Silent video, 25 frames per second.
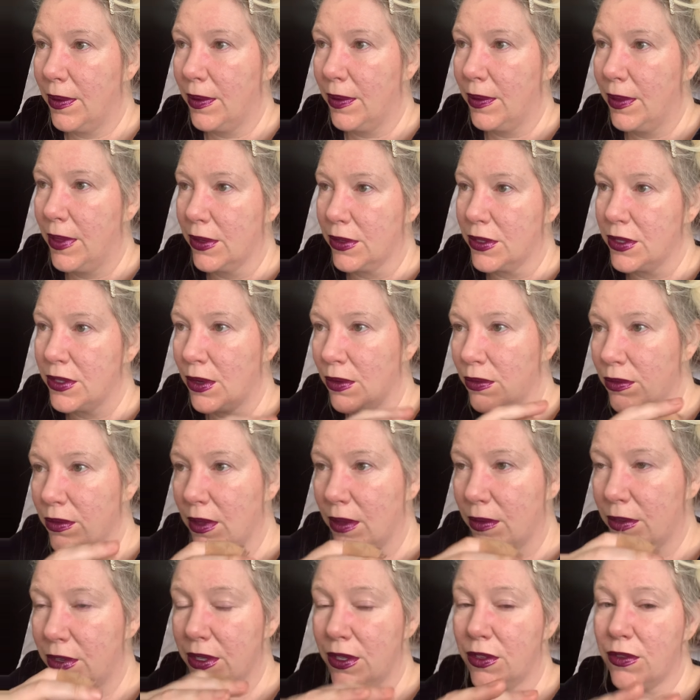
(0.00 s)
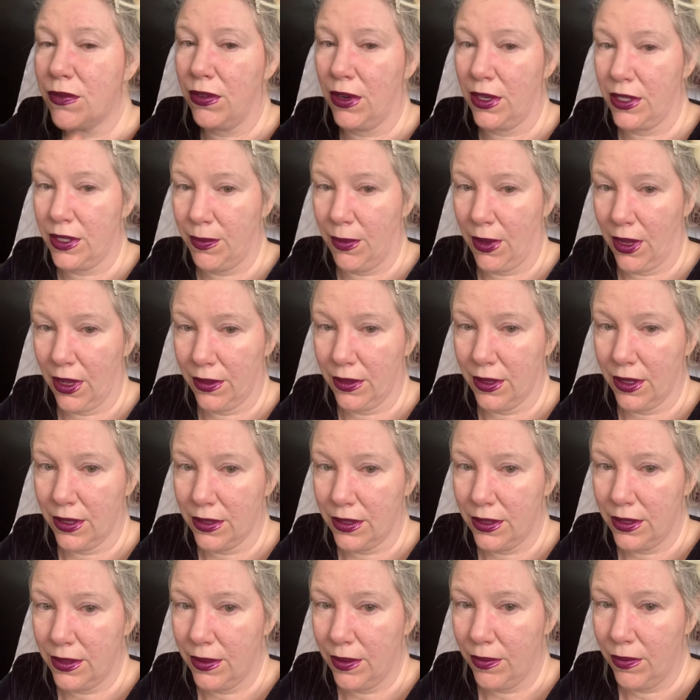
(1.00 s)
they're so, just trust me on this
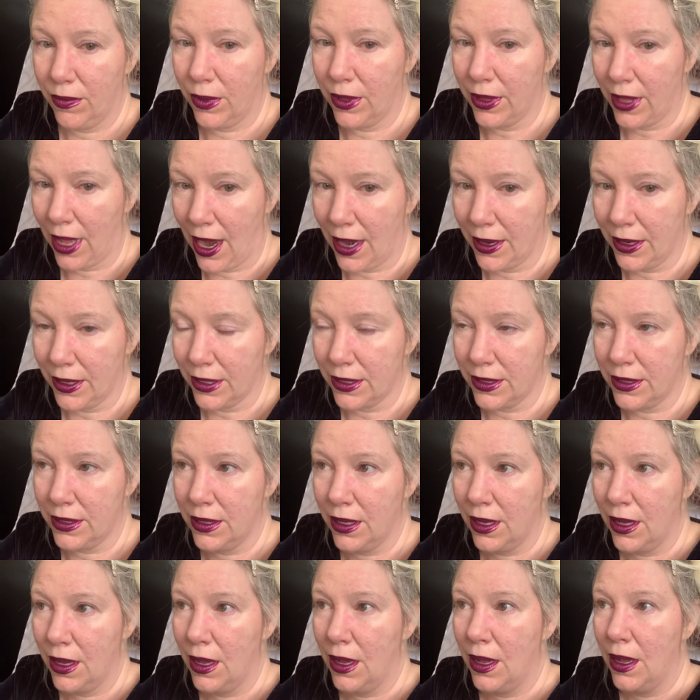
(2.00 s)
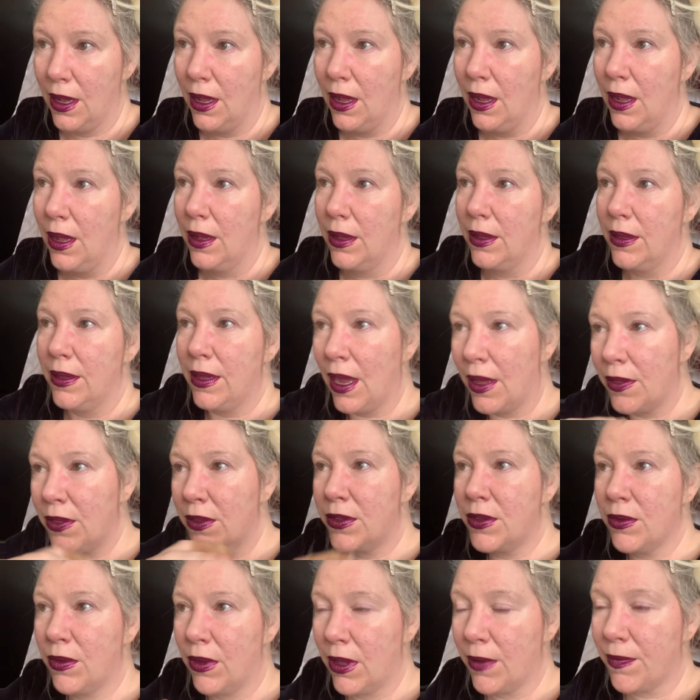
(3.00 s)
with addicts yeah, they're
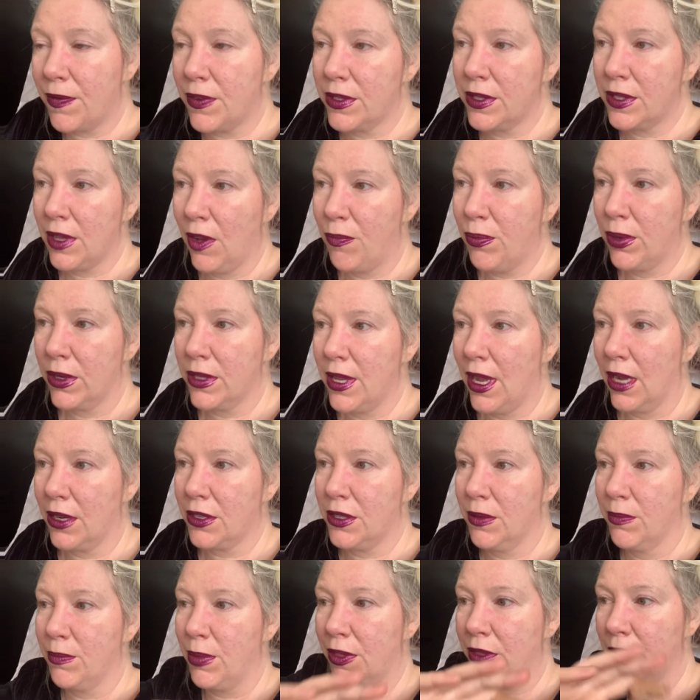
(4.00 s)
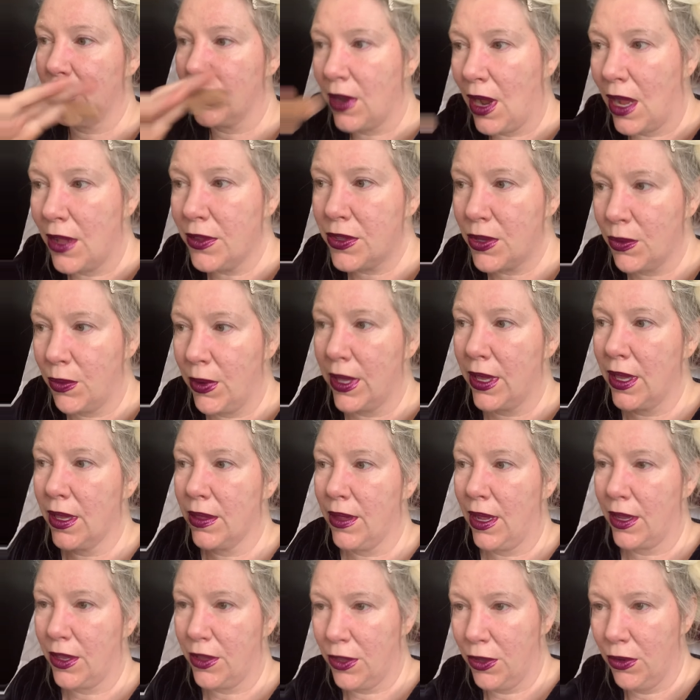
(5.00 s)
doing it for self protection, but they're not doing it
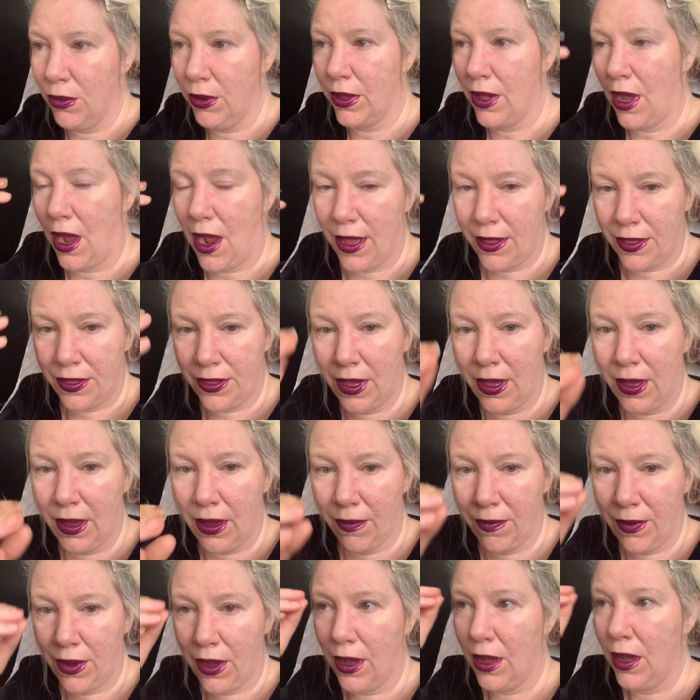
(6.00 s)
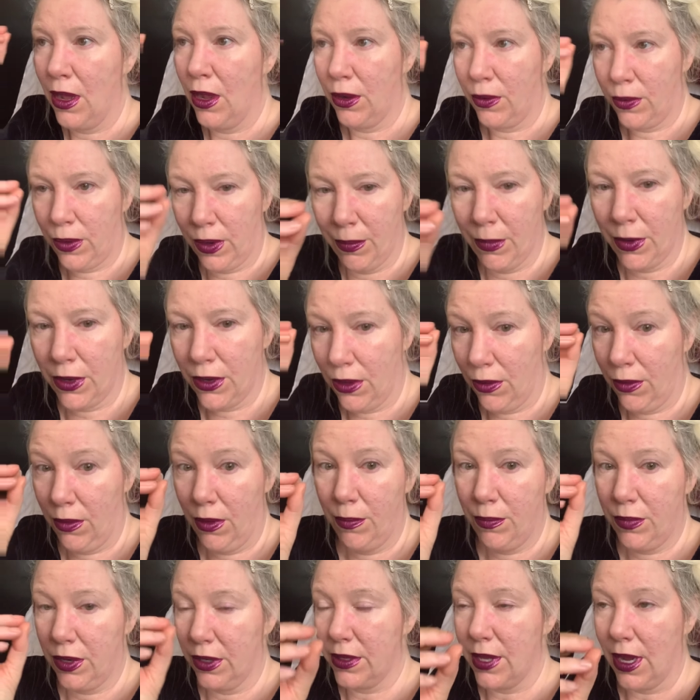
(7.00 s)
like you and I think of a criminal
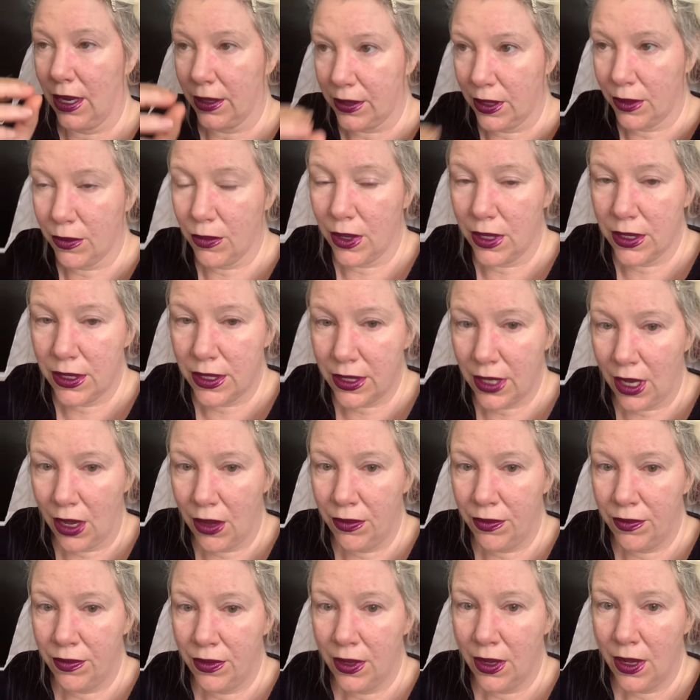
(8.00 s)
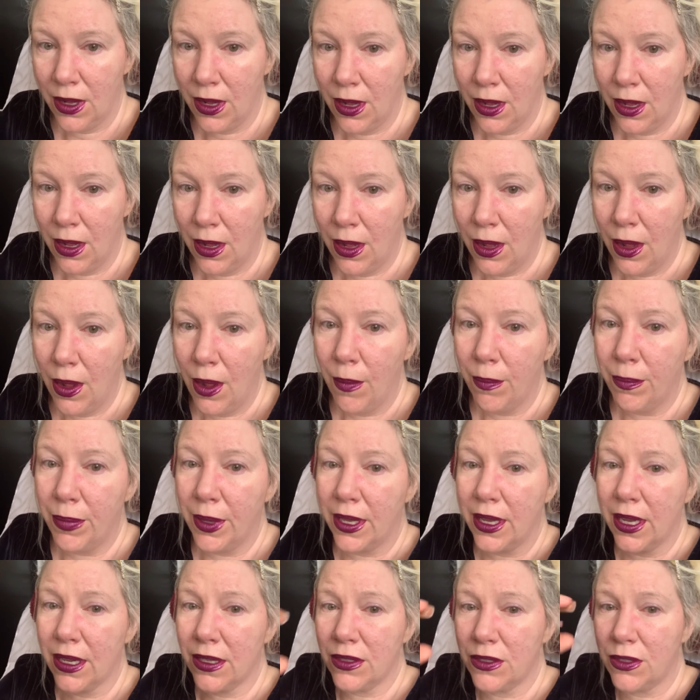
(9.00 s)
protecting oneself
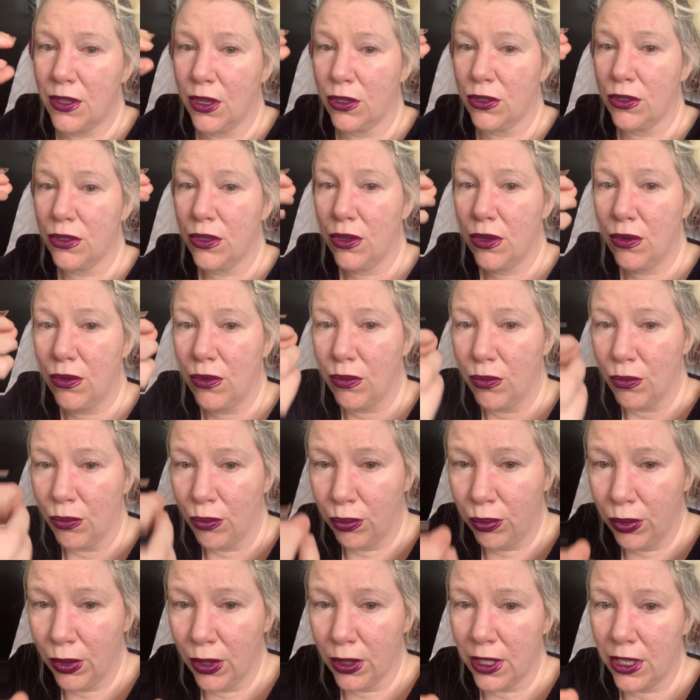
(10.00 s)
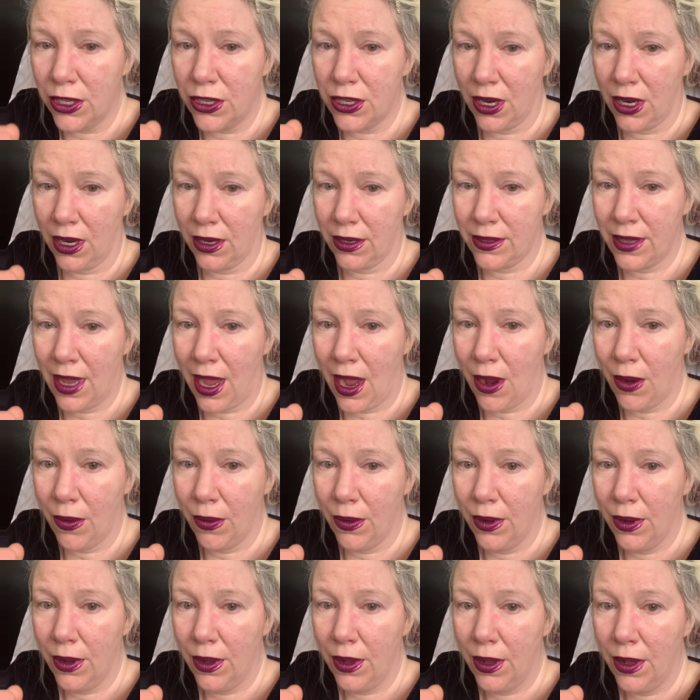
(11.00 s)
because they're really jumped out.
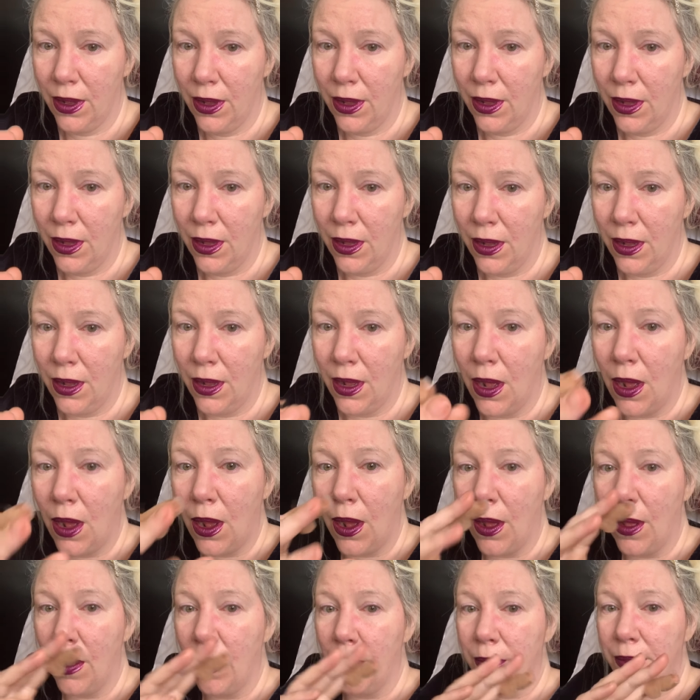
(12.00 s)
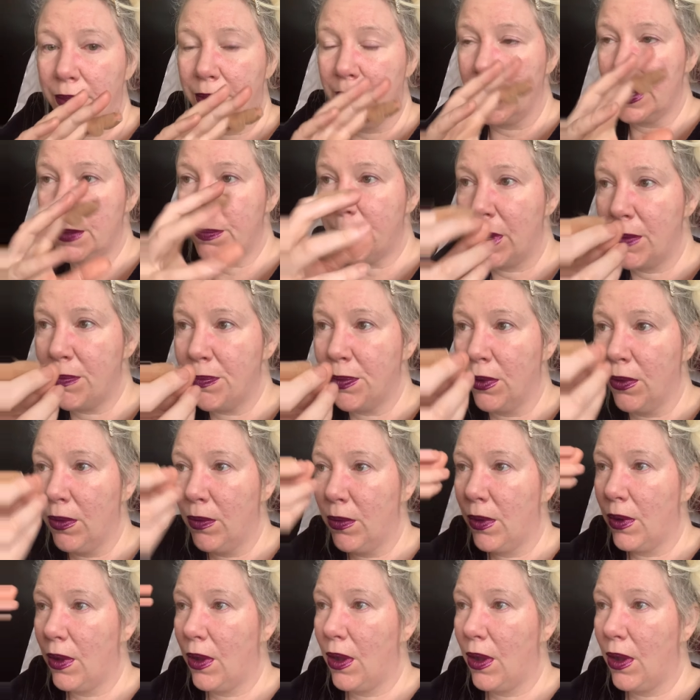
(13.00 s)
These people,